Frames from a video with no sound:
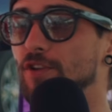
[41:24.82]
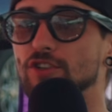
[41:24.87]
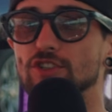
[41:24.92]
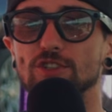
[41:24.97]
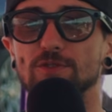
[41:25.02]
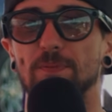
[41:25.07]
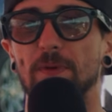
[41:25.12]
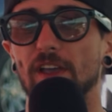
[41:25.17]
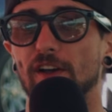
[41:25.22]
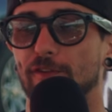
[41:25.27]
you
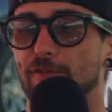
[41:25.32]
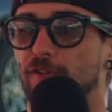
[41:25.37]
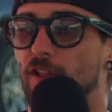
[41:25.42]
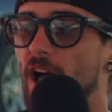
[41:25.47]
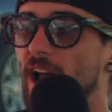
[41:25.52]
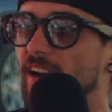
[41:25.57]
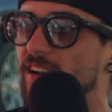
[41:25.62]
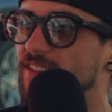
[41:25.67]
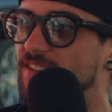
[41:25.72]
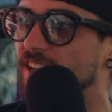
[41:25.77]
just be a
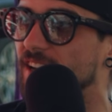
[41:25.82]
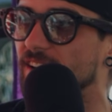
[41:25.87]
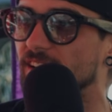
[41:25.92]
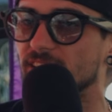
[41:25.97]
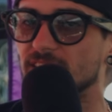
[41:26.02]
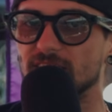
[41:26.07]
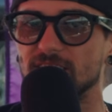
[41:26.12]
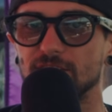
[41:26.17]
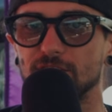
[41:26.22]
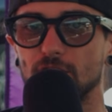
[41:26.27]
flight
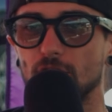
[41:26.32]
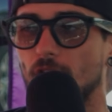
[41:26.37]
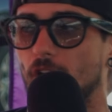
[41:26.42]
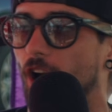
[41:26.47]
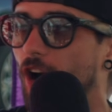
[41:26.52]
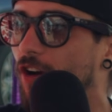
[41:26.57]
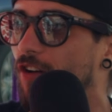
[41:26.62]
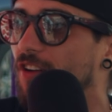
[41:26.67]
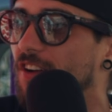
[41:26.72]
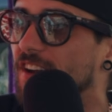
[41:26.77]
attendant. You're
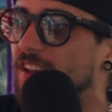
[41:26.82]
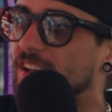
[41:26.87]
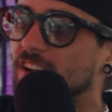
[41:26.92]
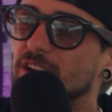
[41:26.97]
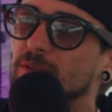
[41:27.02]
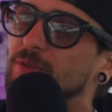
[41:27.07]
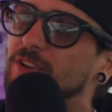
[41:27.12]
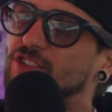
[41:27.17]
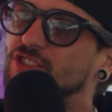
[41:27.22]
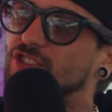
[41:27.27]
already going
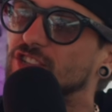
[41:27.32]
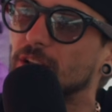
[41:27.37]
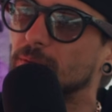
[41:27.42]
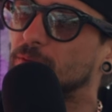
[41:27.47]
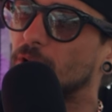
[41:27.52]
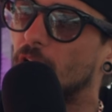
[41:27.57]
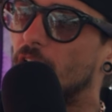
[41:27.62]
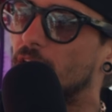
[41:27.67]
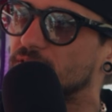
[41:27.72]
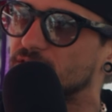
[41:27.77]
to be shipped
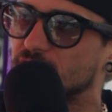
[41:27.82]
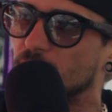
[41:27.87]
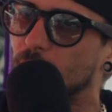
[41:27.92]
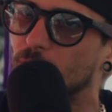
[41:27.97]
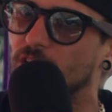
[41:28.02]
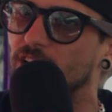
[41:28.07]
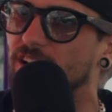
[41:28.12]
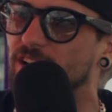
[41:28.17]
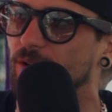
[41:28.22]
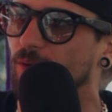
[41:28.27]
off
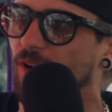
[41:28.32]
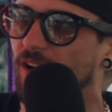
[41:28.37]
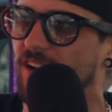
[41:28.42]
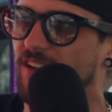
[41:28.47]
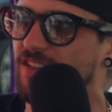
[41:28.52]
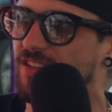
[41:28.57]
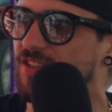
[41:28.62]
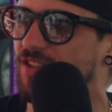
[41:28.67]
somewhere anyway. So